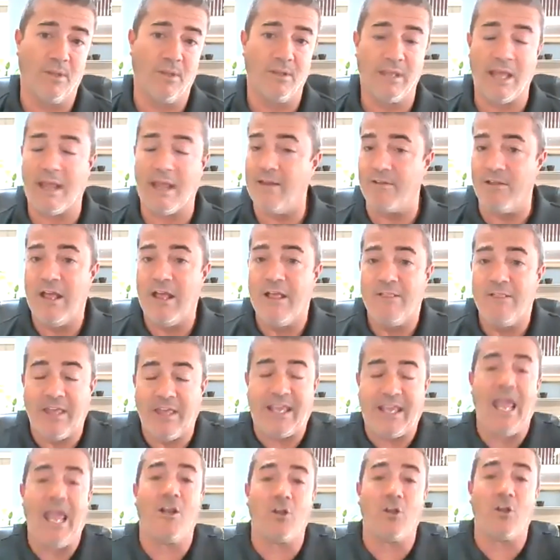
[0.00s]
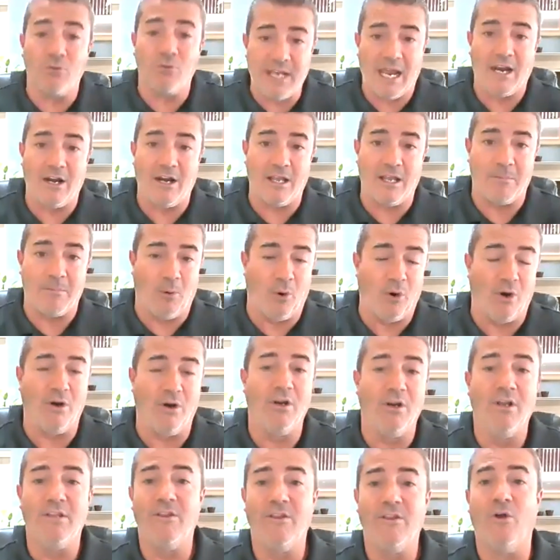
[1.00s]
They can't go down anymore.
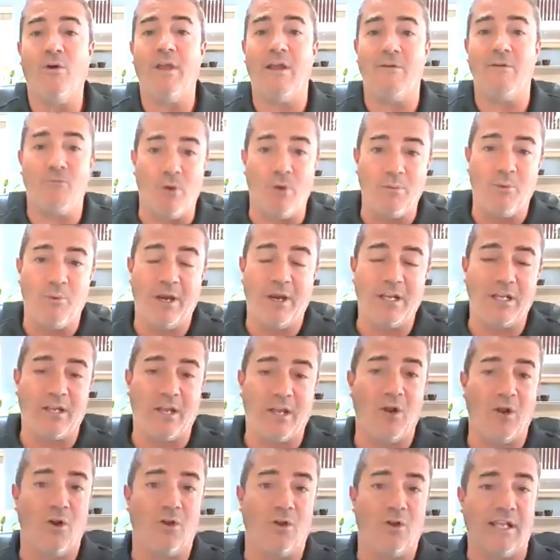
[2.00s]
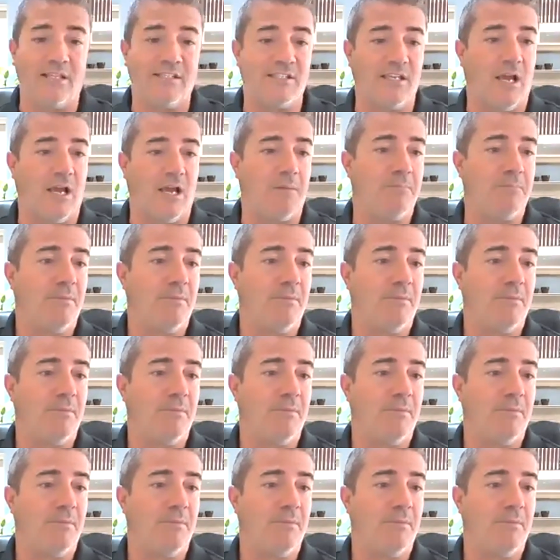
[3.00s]
They only have one way to go, and that's up.